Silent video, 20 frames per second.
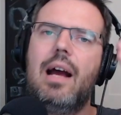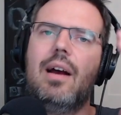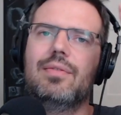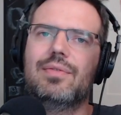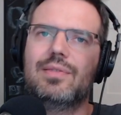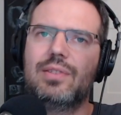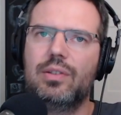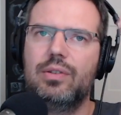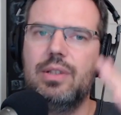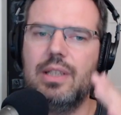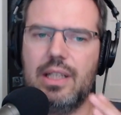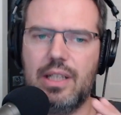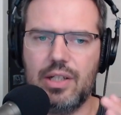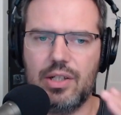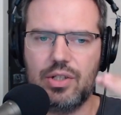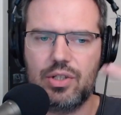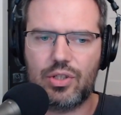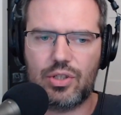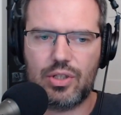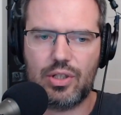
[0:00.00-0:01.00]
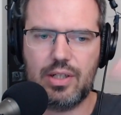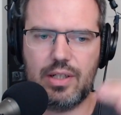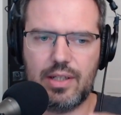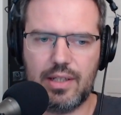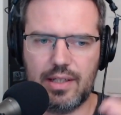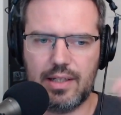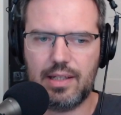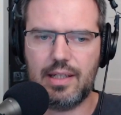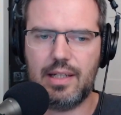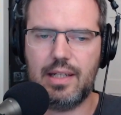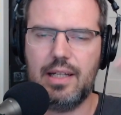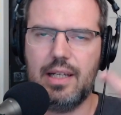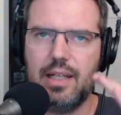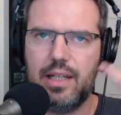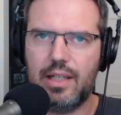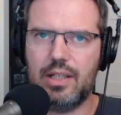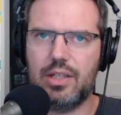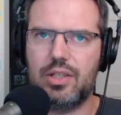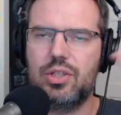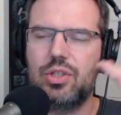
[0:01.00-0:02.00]
after each uh,
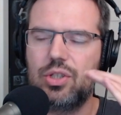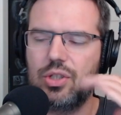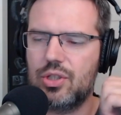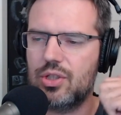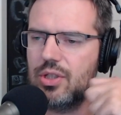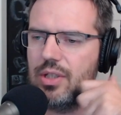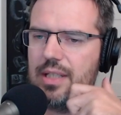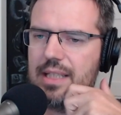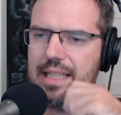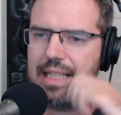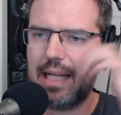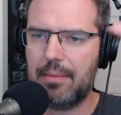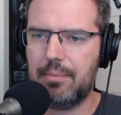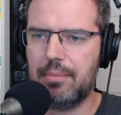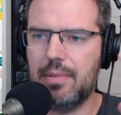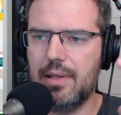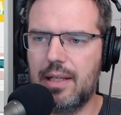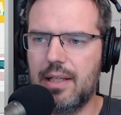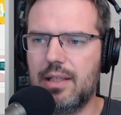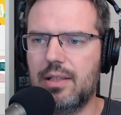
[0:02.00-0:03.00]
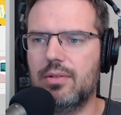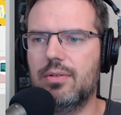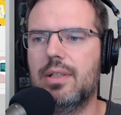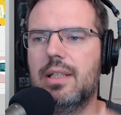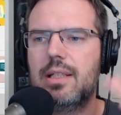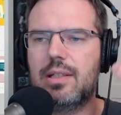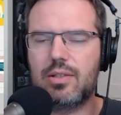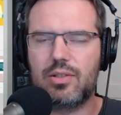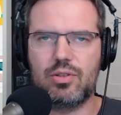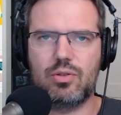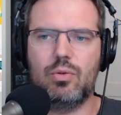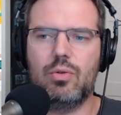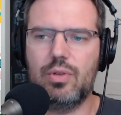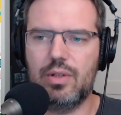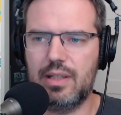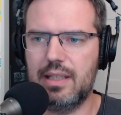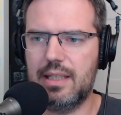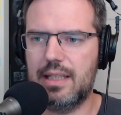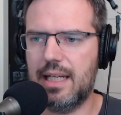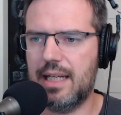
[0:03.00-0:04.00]
each step you need to
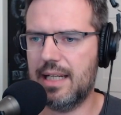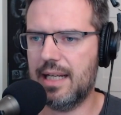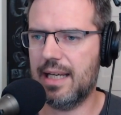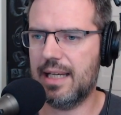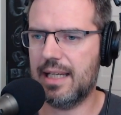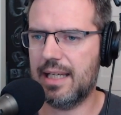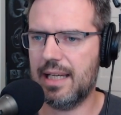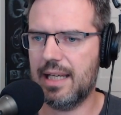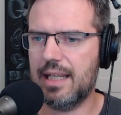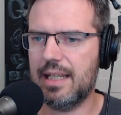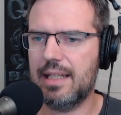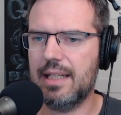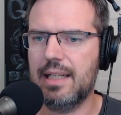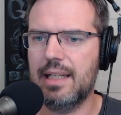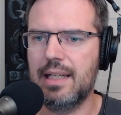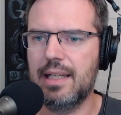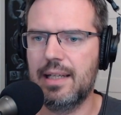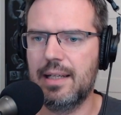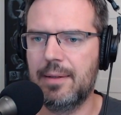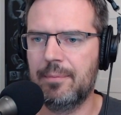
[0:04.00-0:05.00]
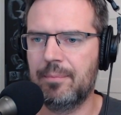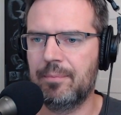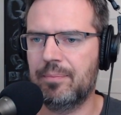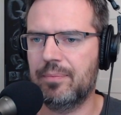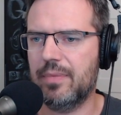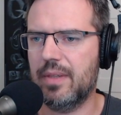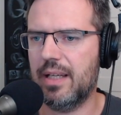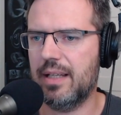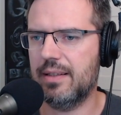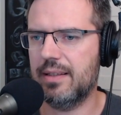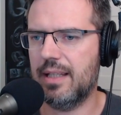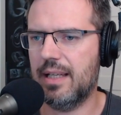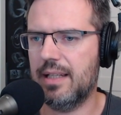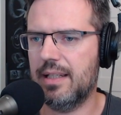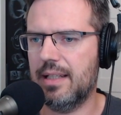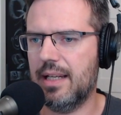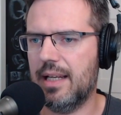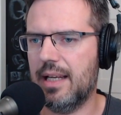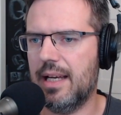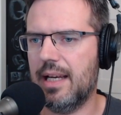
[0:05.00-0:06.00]
store the data again and
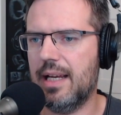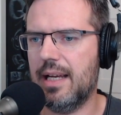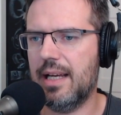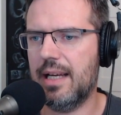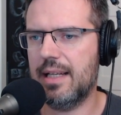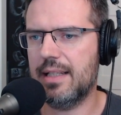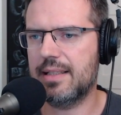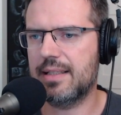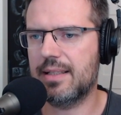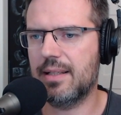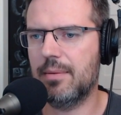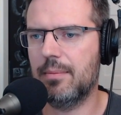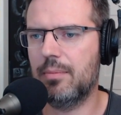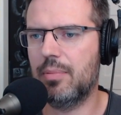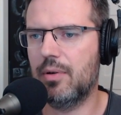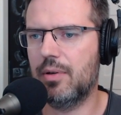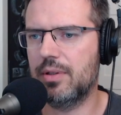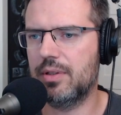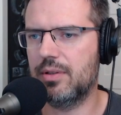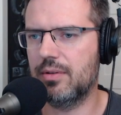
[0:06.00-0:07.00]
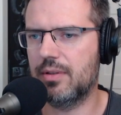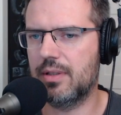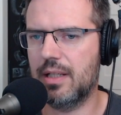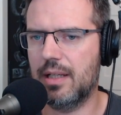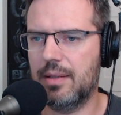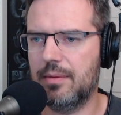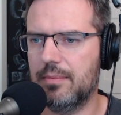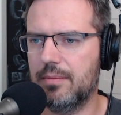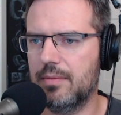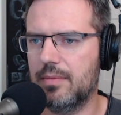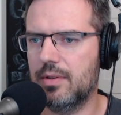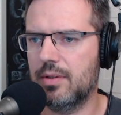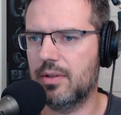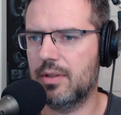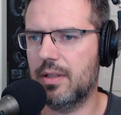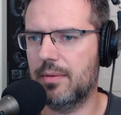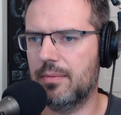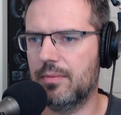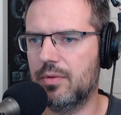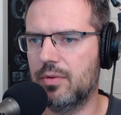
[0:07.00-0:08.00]
then at some point you come you
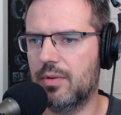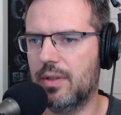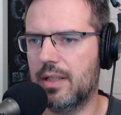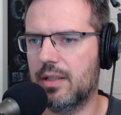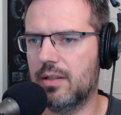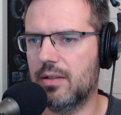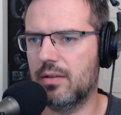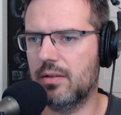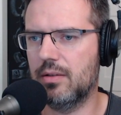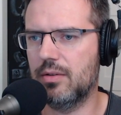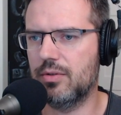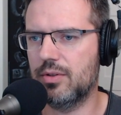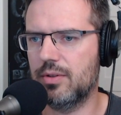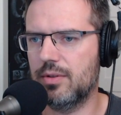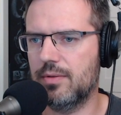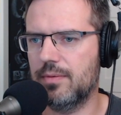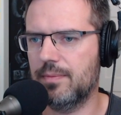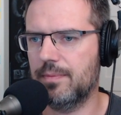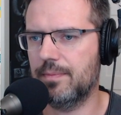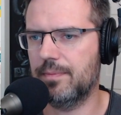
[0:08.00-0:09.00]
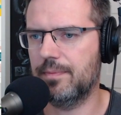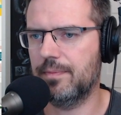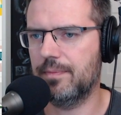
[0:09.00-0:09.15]
come to a conclusion